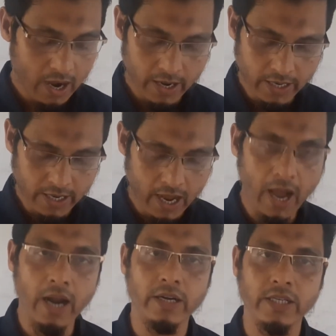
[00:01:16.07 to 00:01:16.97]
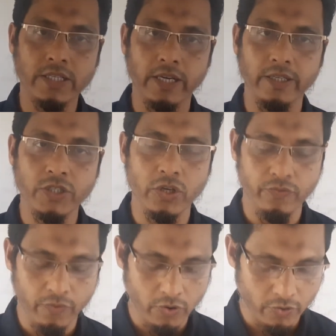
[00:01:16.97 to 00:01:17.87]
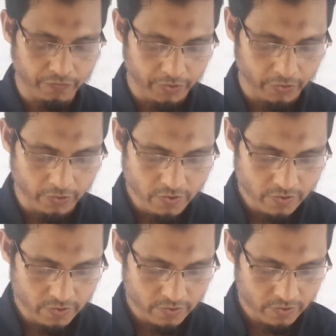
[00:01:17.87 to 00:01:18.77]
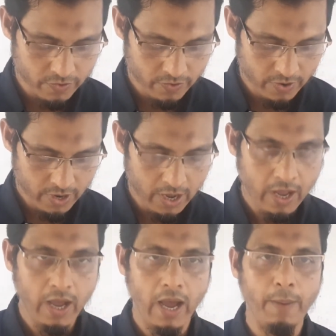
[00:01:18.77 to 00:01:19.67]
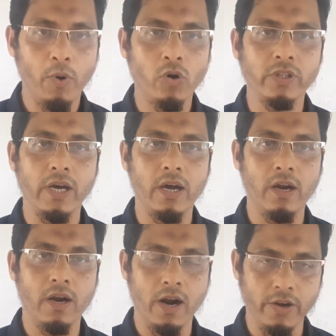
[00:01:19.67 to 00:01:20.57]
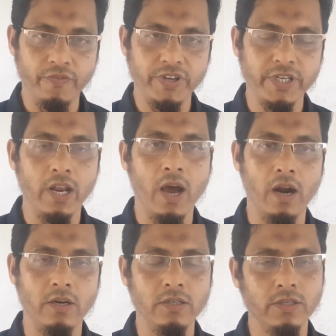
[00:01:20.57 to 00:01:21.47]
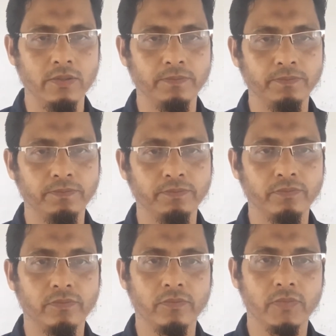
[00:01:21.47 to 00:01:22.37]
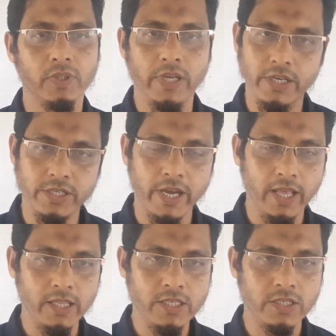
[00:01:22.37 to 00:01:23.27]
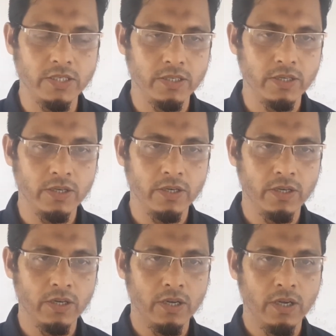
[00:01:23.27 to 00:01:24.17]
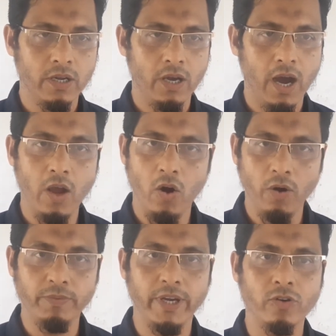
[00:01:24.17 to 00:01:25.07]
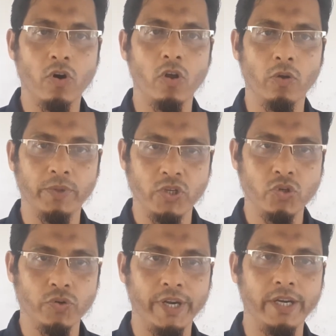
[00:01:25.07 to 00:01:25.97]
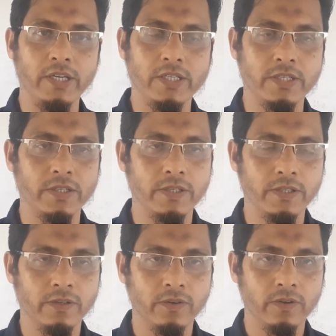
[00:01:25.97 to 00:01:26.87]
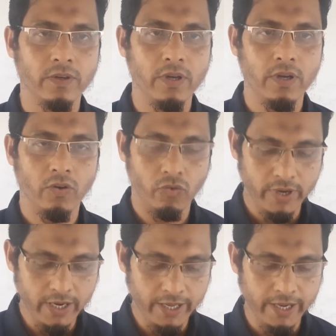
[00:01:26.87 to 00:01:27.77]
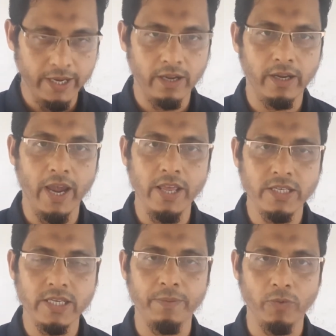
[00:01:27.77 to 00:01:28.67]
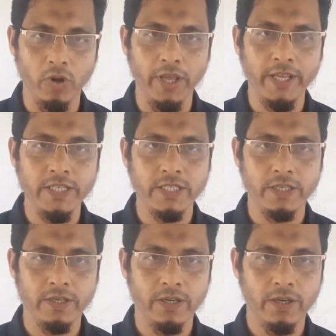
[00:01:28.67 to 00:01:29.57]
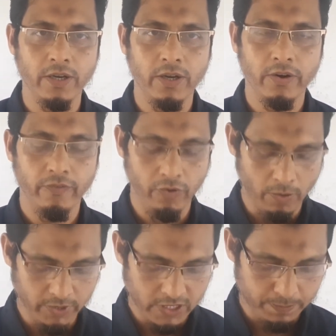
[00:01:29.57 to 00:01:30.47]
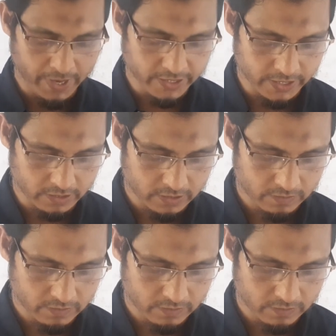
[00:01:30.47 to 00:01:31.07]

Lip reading: I had discussed in front of you about the artificial heart in details. I hope that all of the students really gain some knowledge from this passage.